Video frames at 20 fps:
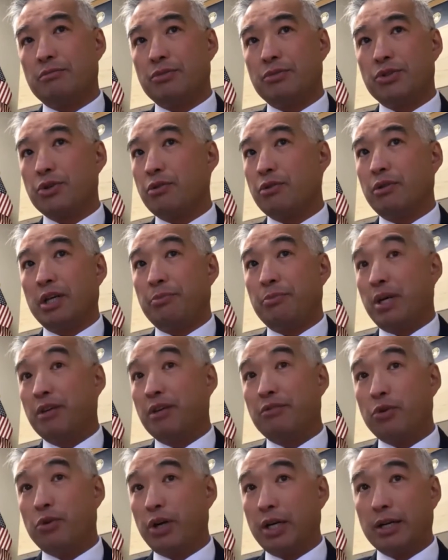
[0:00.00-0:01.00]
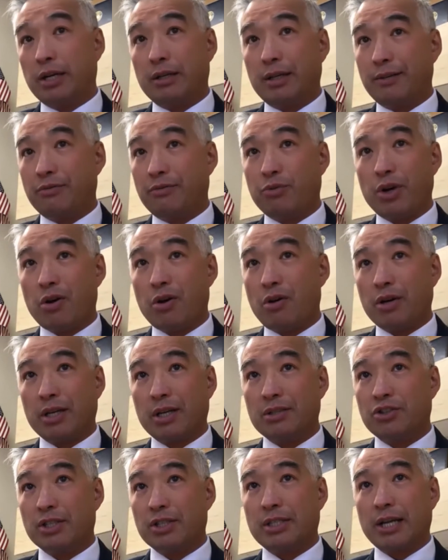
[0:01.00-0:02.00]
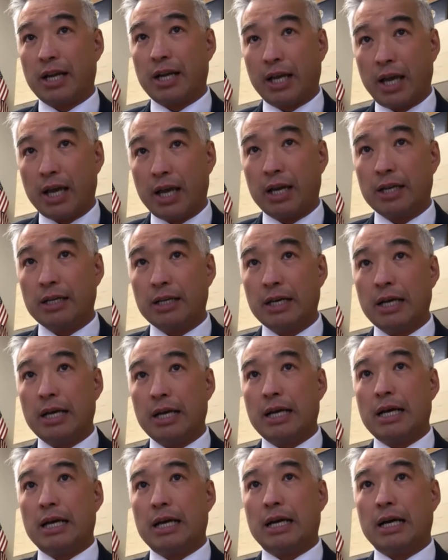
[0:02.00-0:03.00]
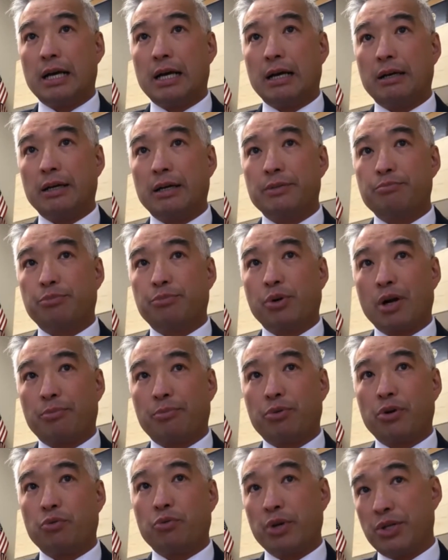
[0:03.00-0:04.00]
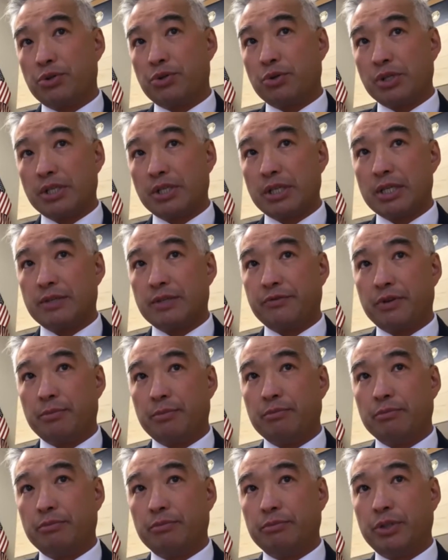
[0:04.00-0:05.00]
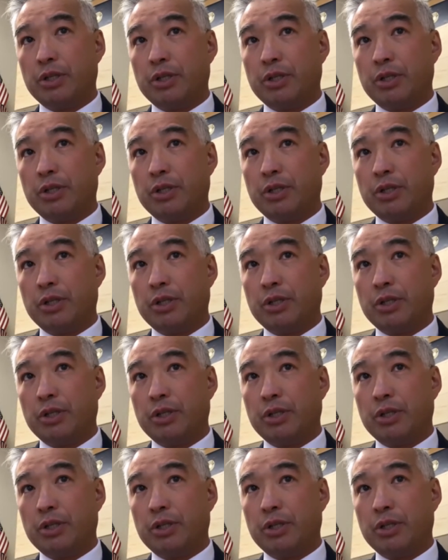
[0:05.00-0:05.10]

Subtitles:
certainly be avoided if we all can just dedicate it proper resources from,